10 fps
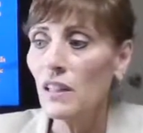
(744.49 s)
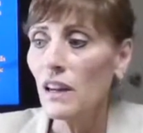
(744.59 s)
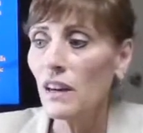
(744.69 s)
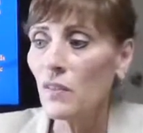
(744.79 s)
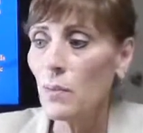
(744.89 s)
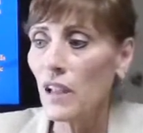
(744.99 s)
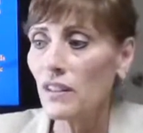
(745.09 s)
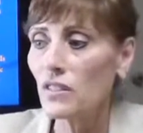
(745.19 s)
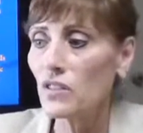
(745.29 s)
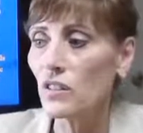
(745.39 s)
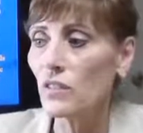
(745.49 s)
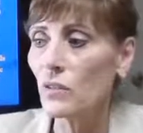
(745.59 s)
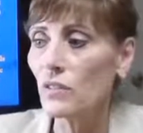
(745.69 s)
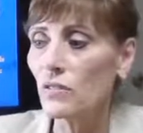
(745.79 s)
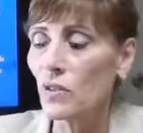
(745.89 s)
of a pathogen
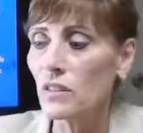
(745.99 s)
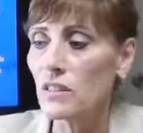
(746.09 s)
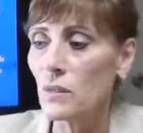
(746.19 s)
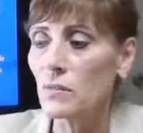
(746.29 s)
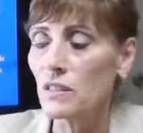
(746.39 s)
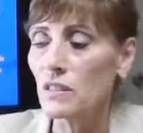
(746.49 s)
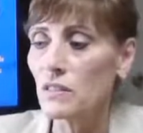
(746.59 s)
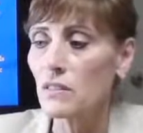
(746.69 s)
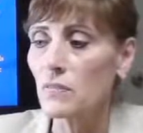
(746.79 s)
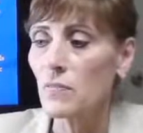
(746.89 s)
or foreign substance.